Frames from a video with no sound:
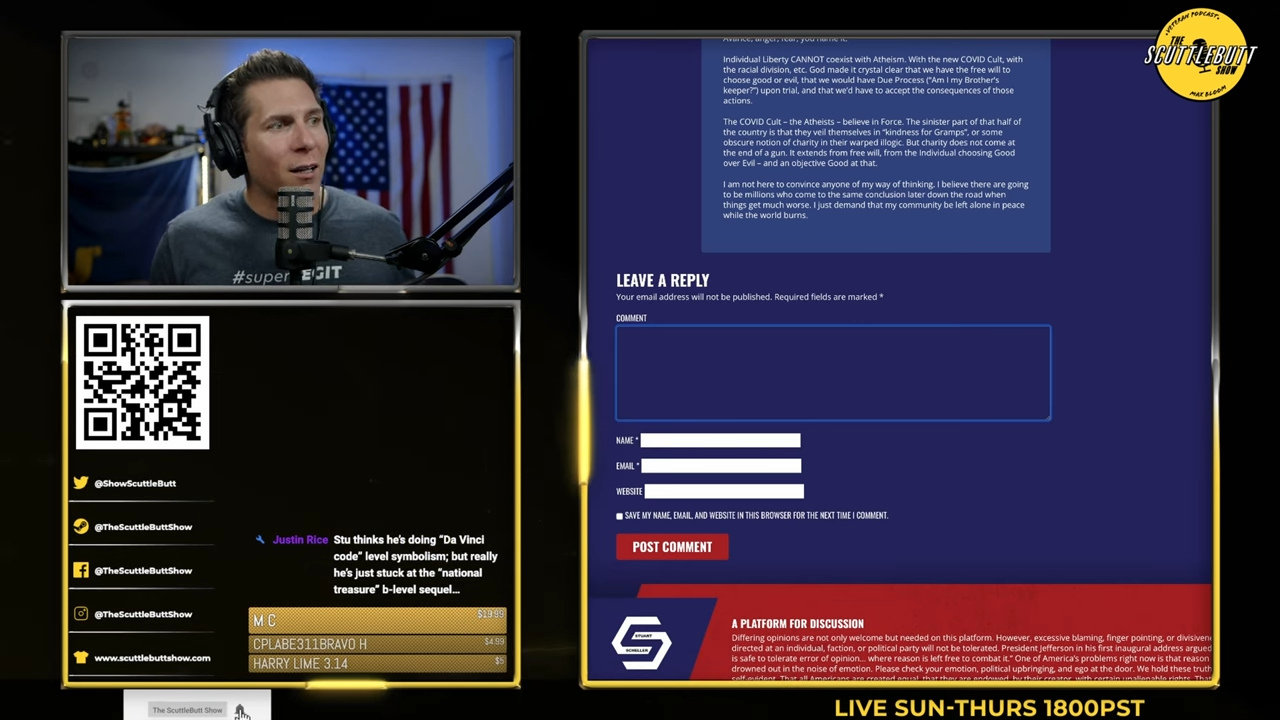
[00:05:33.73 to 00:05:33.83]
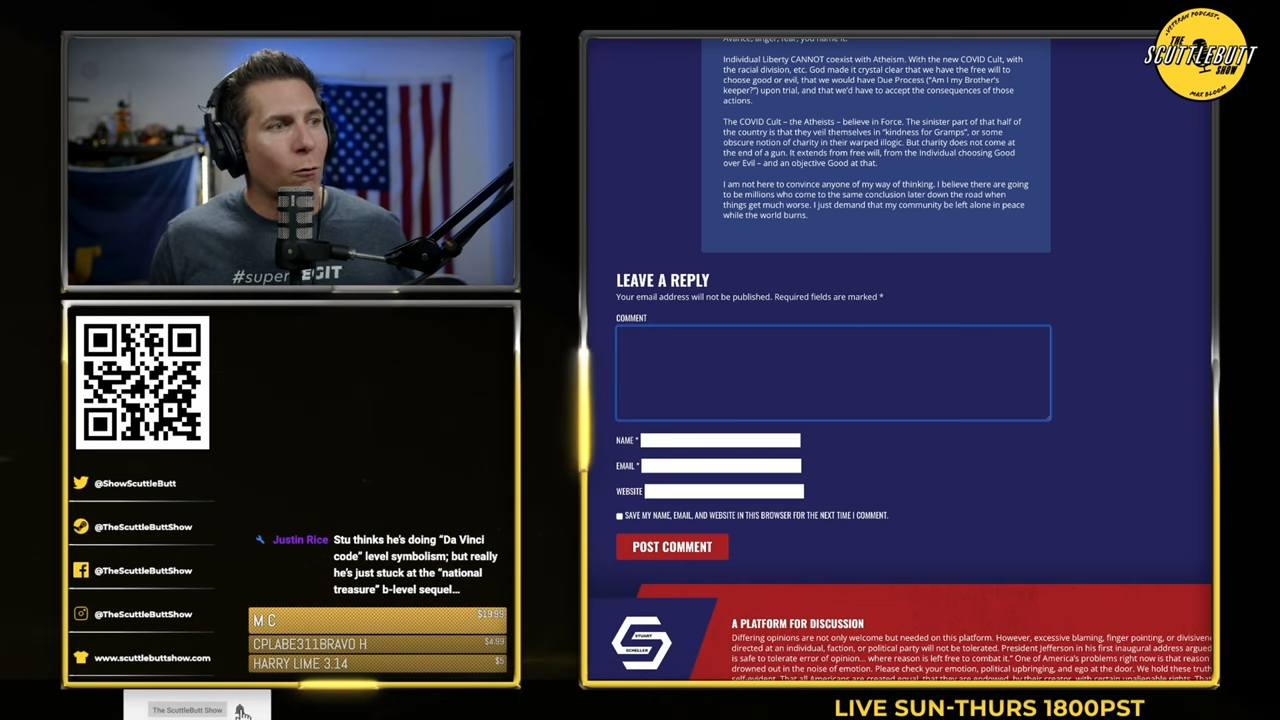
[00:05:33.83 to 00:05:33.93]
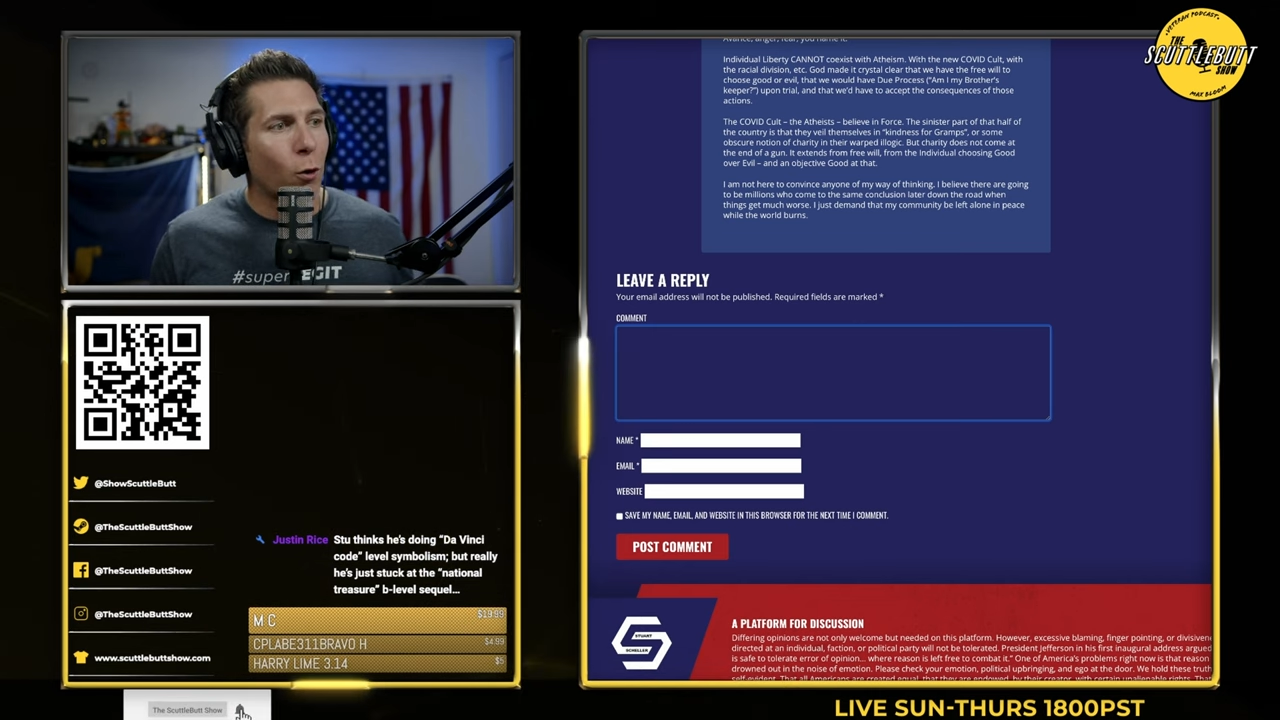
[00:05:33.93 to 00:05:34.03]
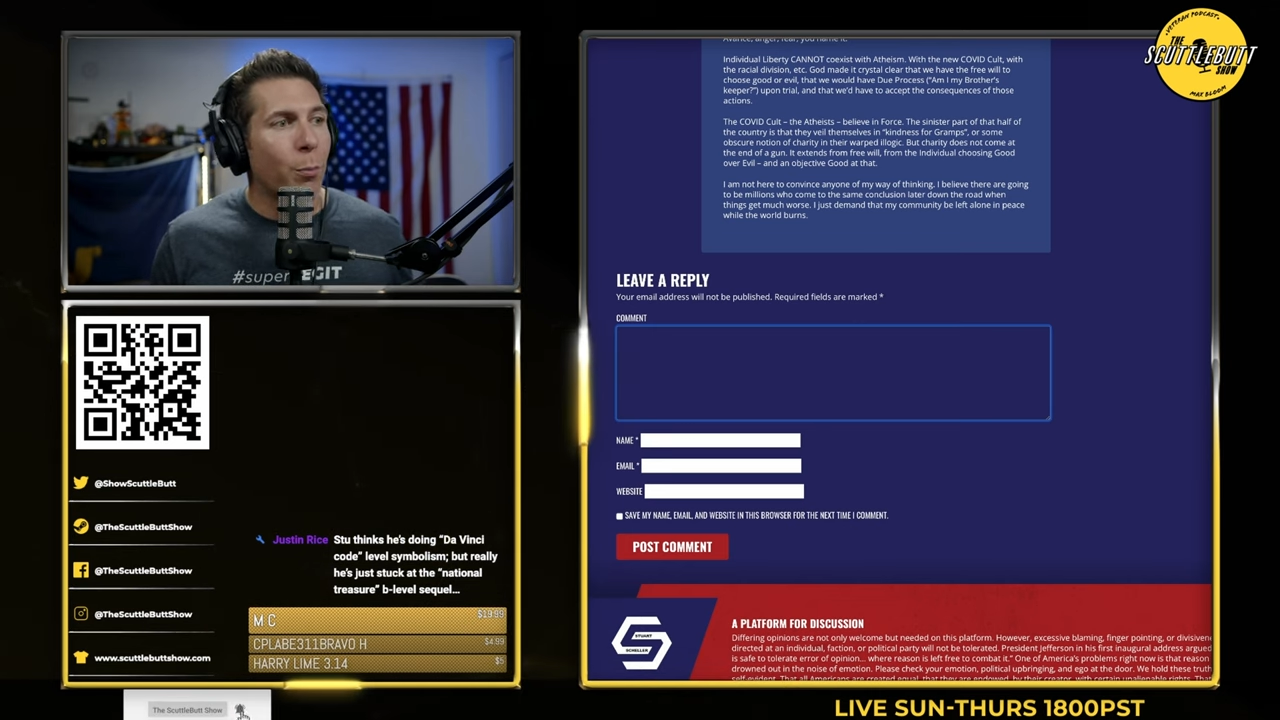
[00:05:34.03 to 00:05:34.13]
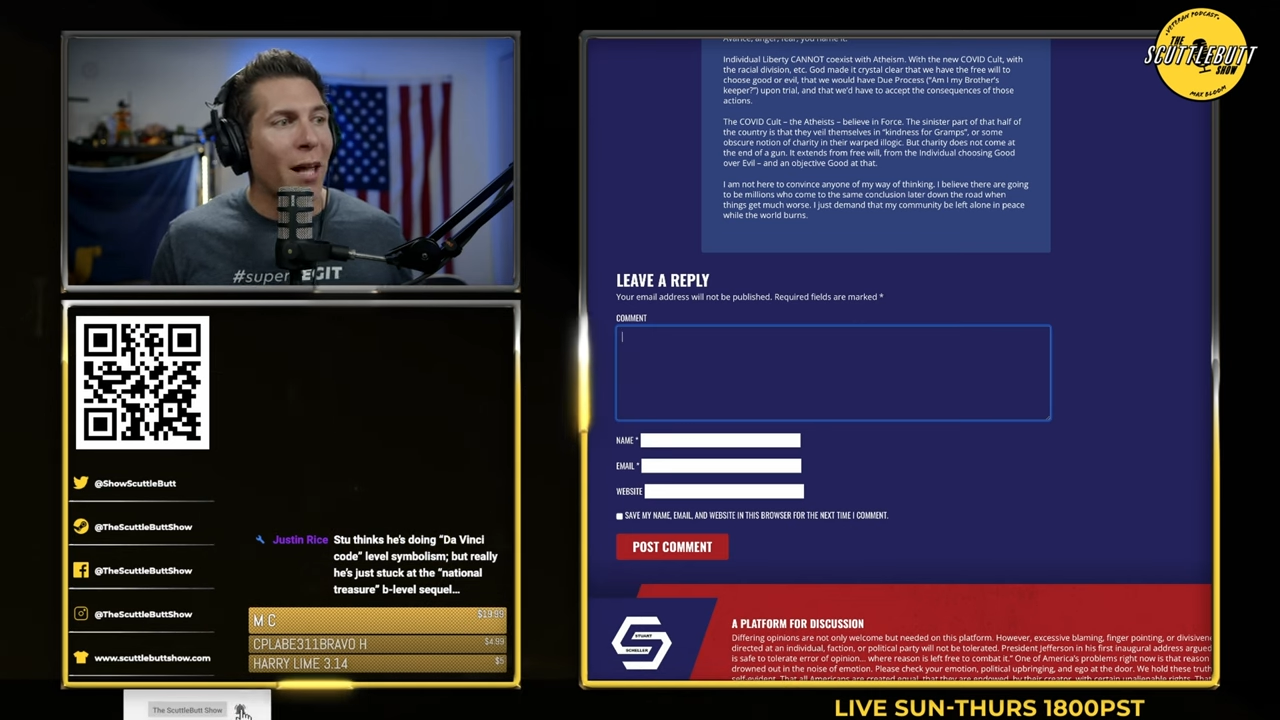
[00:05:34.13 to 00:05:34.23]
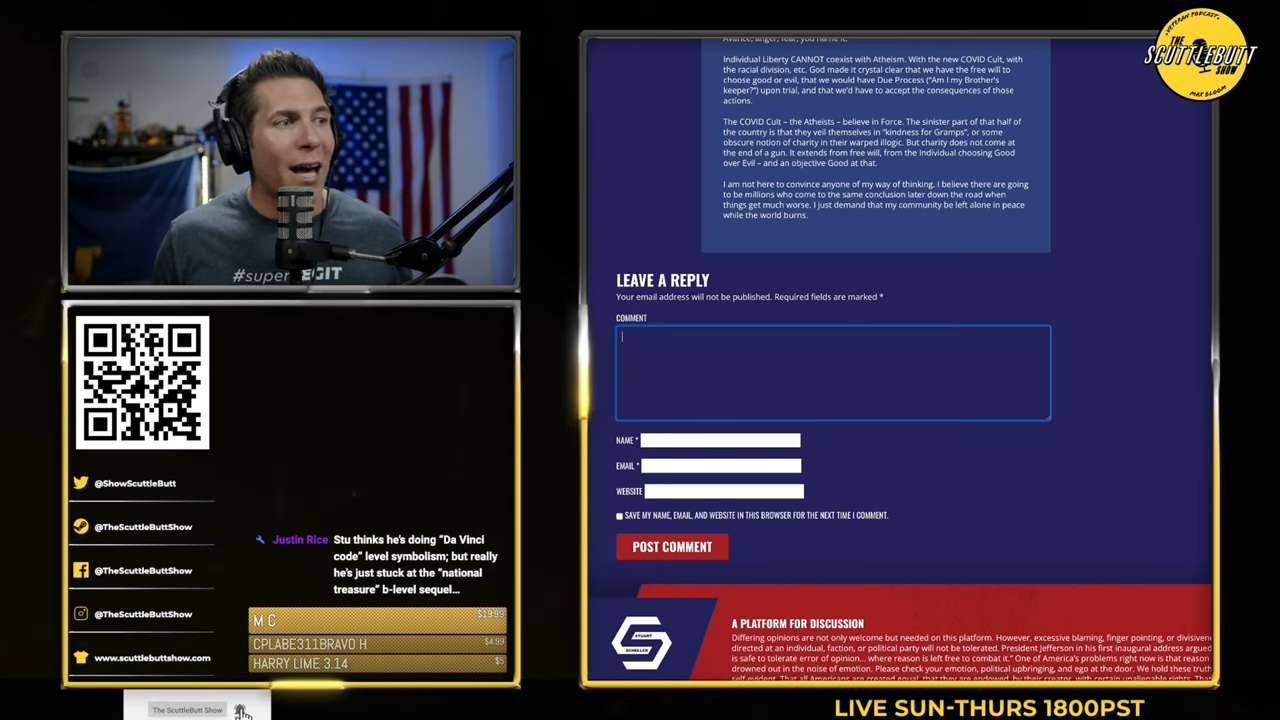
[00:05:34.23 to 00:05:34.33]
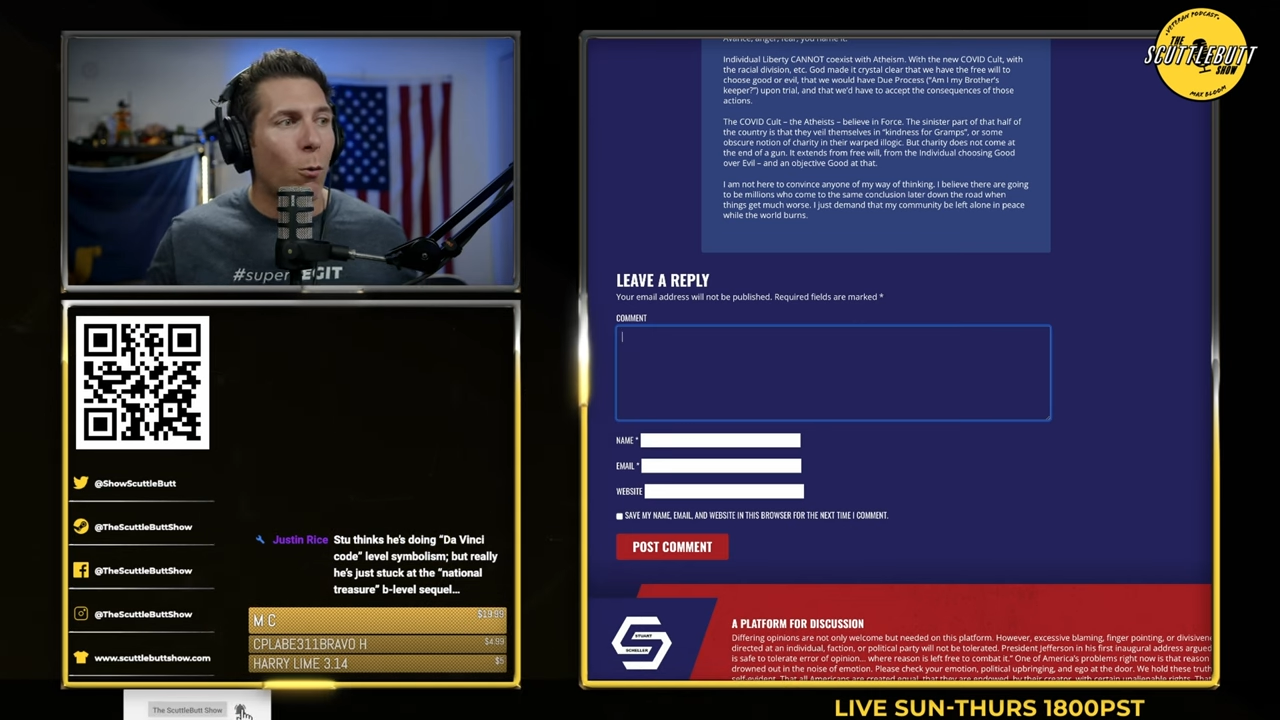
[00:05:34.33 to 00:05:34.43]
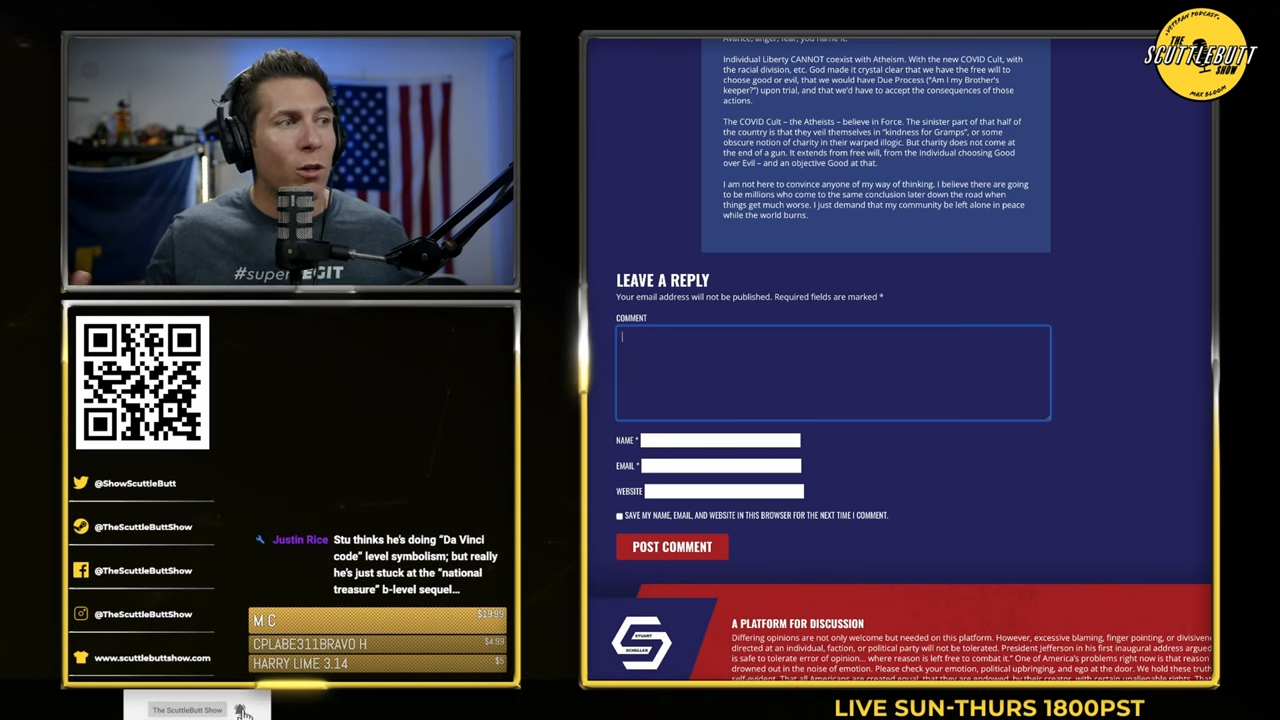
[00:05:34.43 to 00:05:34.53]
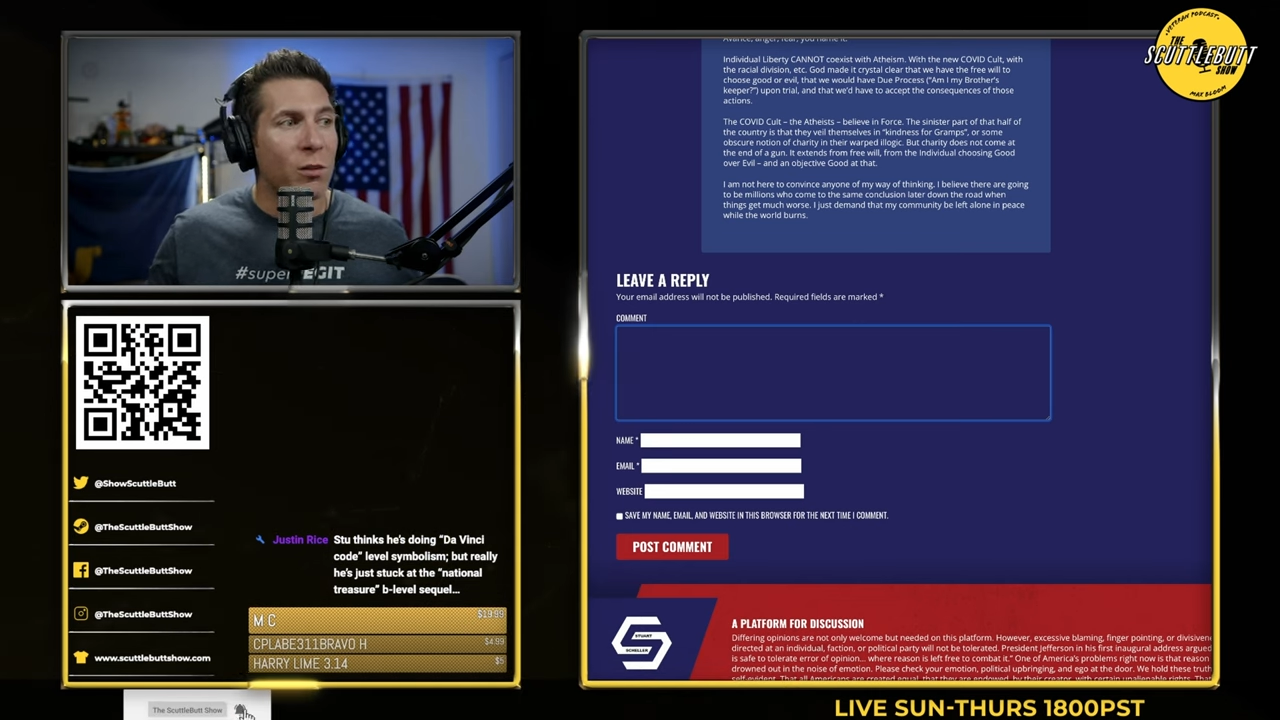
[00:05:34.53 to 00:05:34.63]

reply was